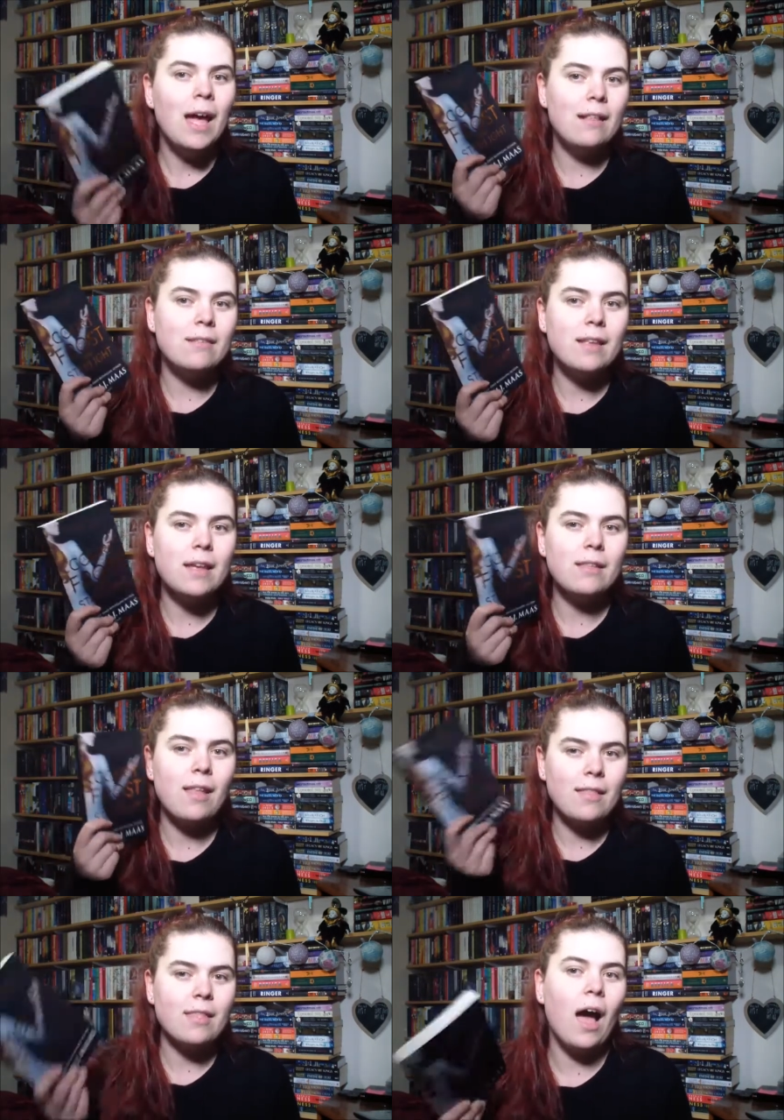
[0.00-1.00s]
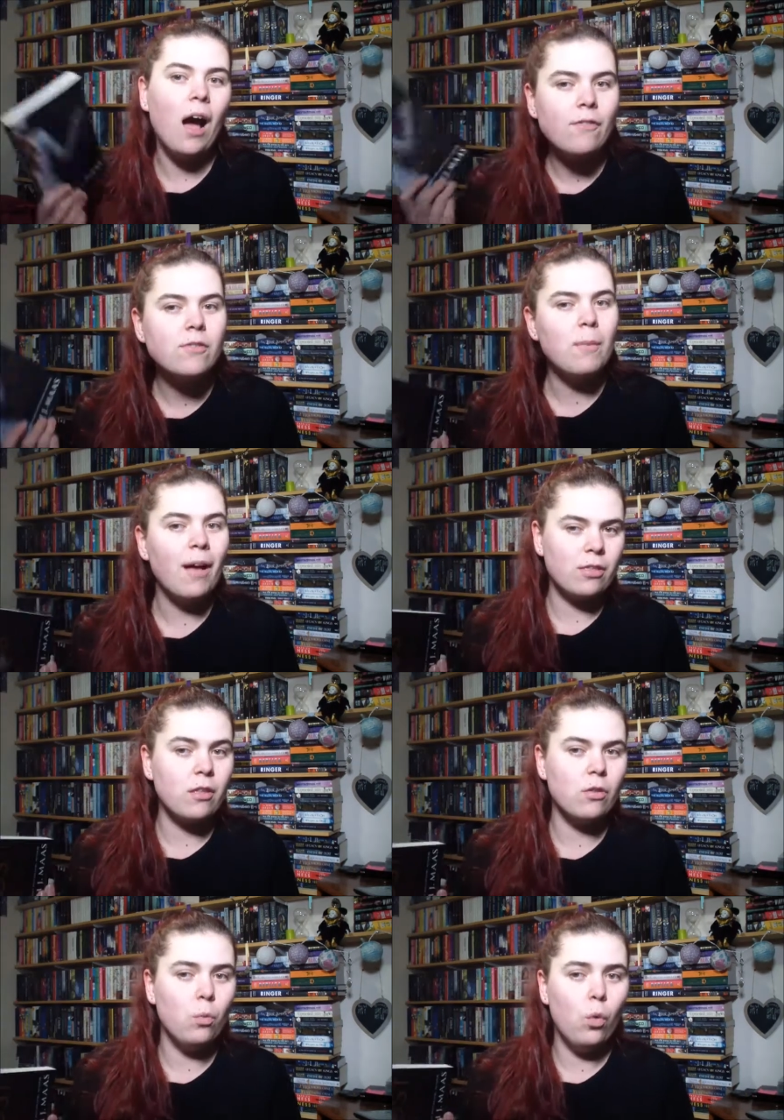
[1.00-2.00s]
and seeing, like, the aftermath
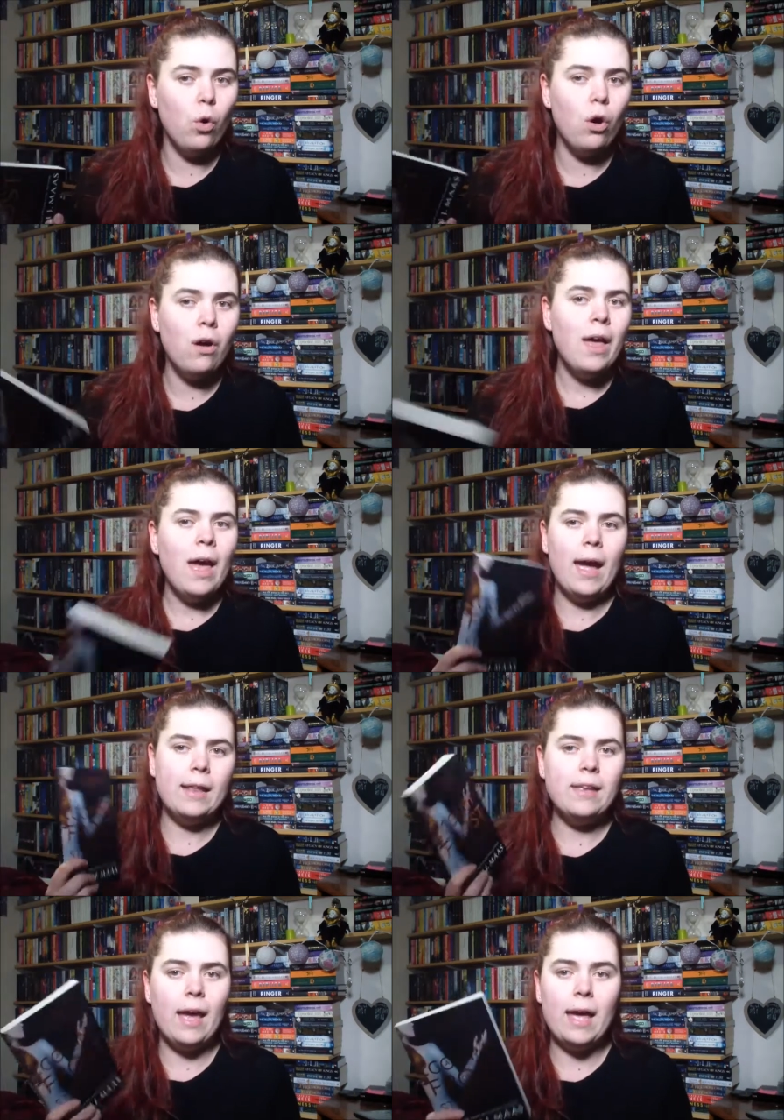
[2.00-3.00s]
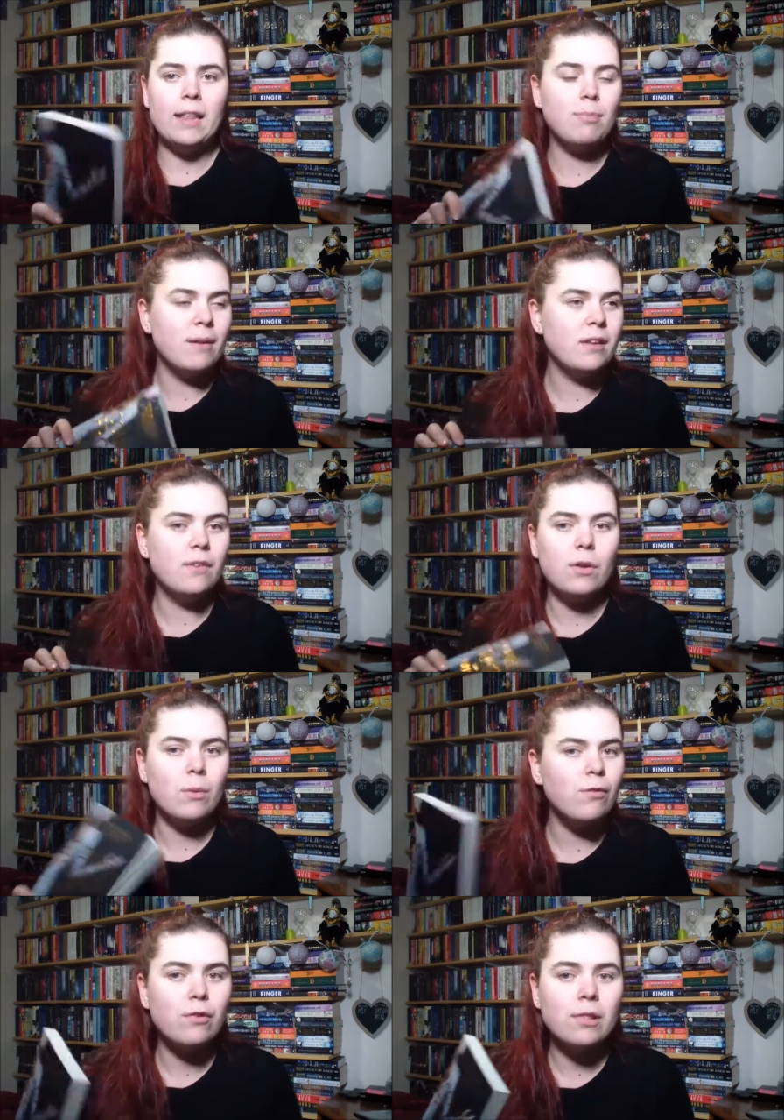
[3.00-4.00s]
of the war. And yeah, it's meant to give you
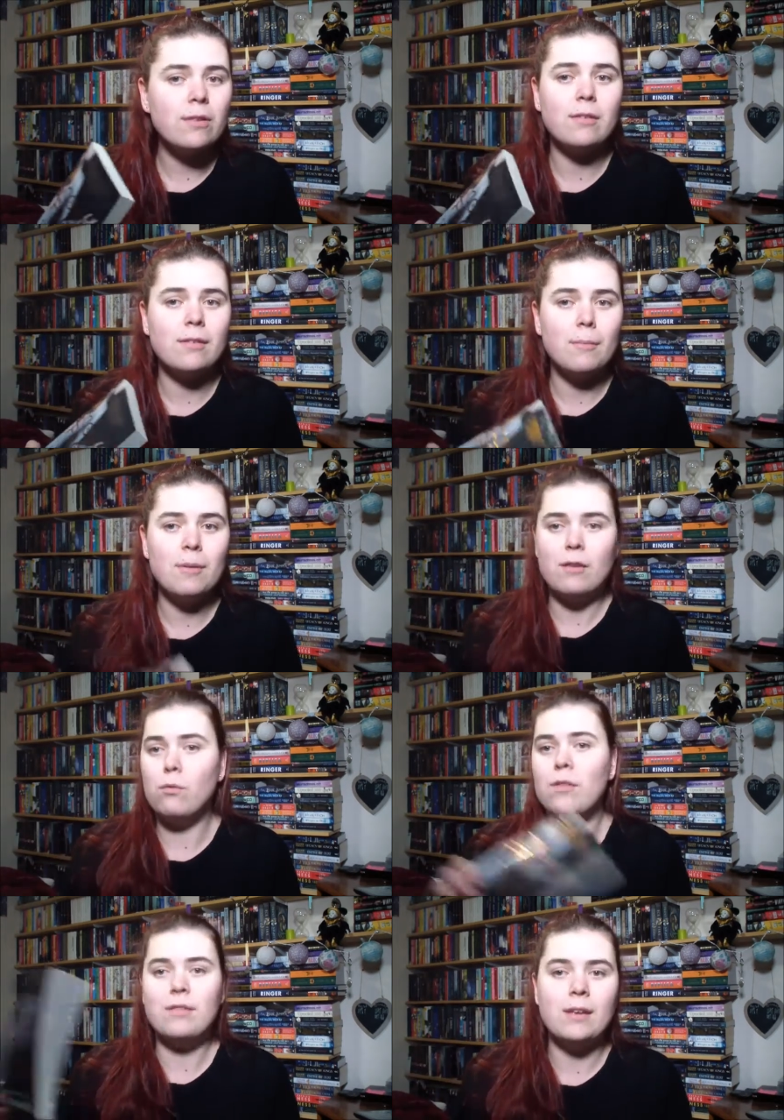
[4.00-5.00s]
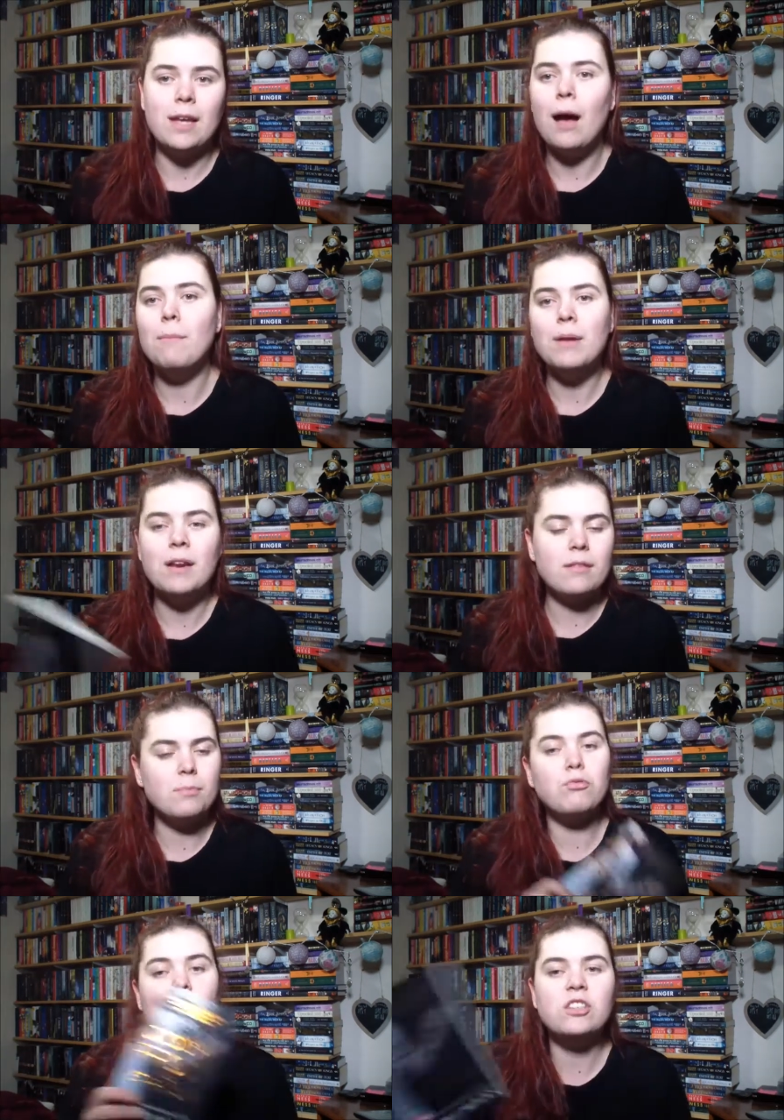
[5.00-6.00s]
a few little snippets of what's to come, but it's
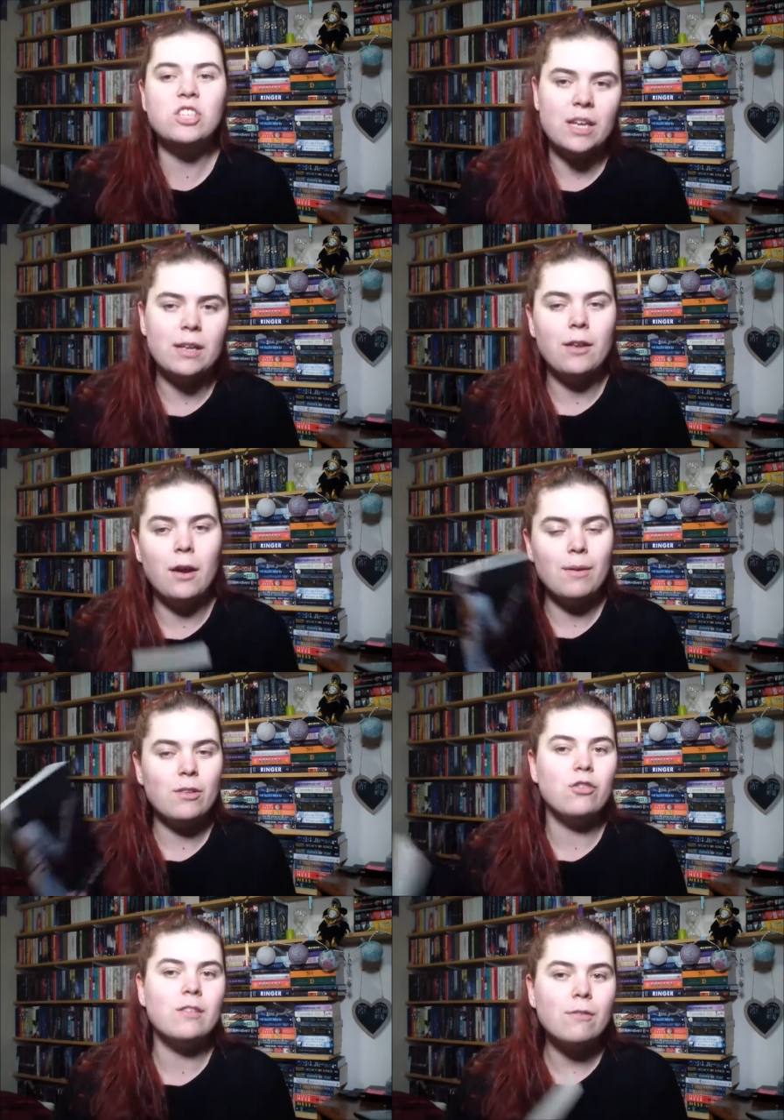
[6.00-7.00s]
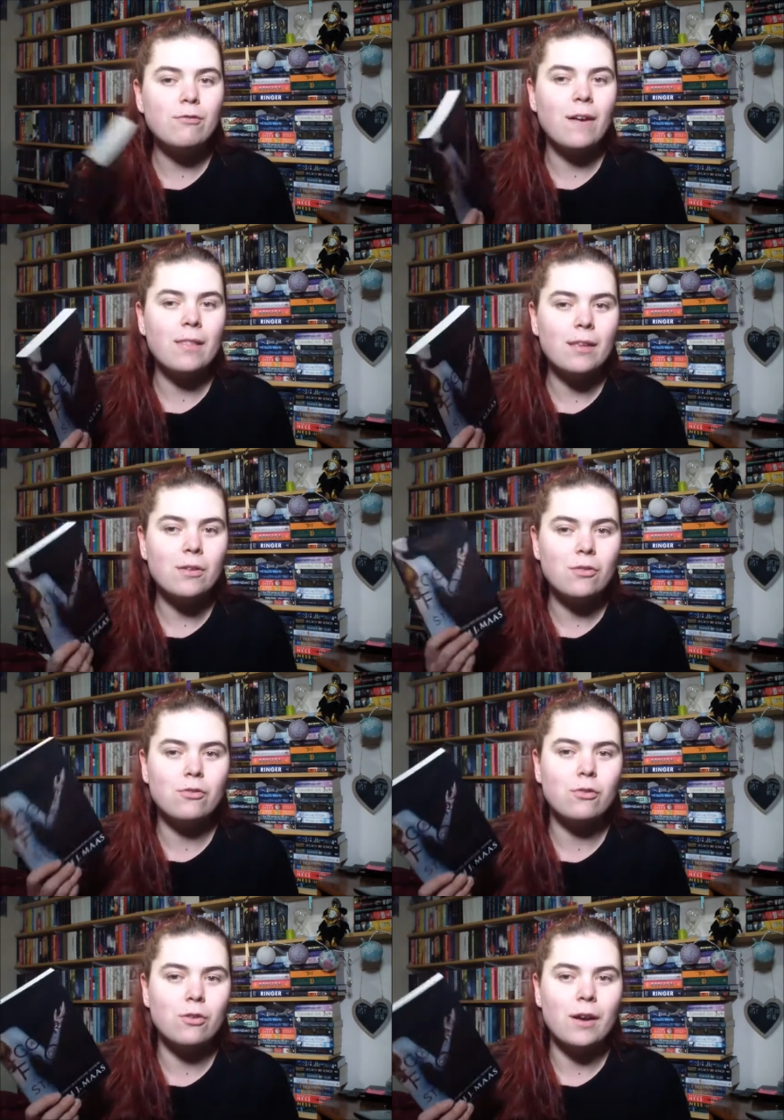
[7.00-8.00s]
bridging, you know? It's just a fun little
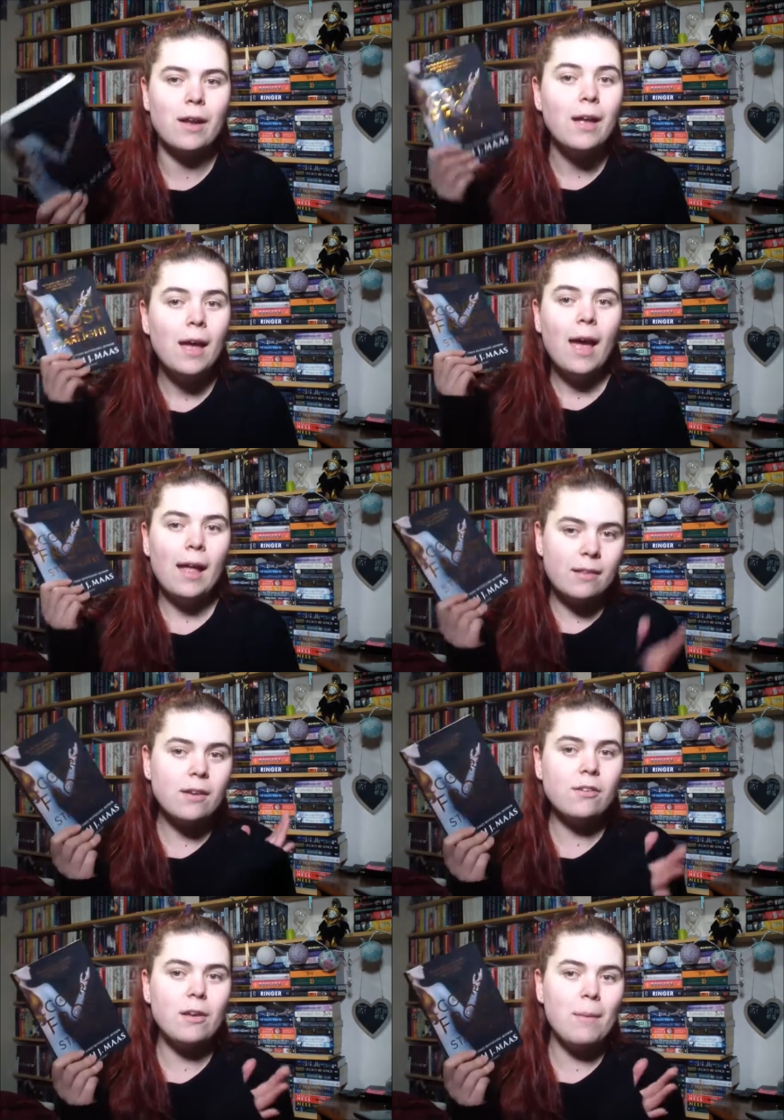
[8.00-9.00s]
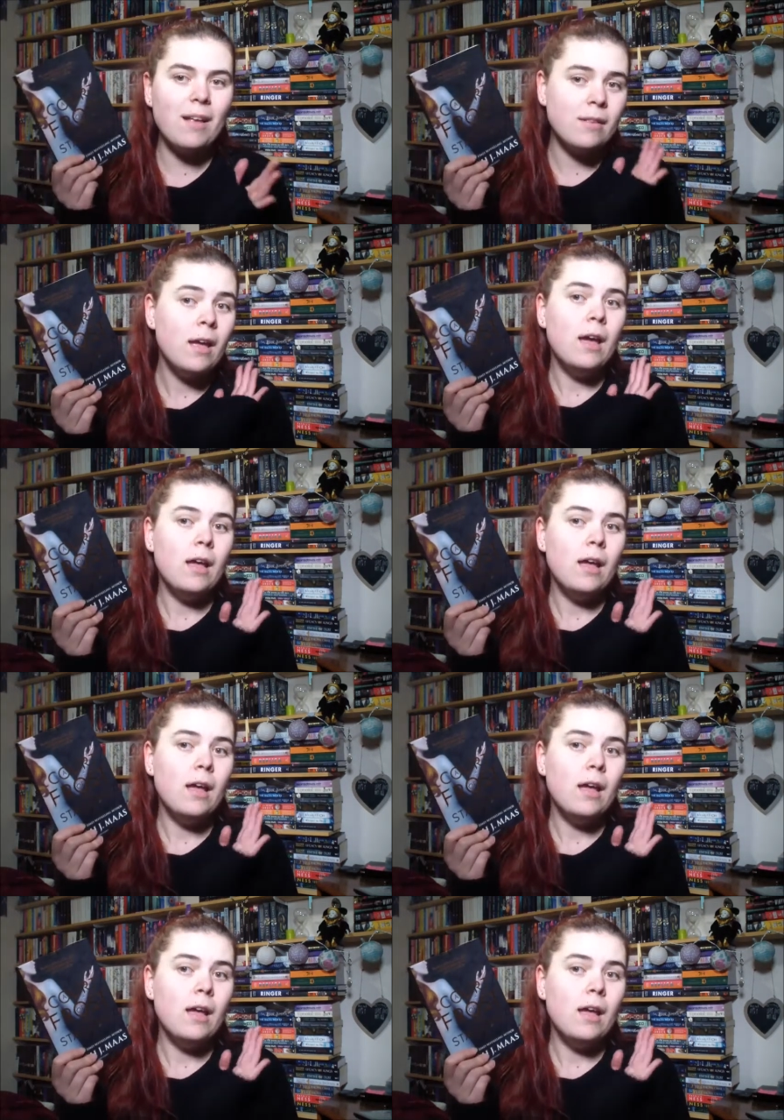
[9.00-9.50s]
story. And Sarah J Maas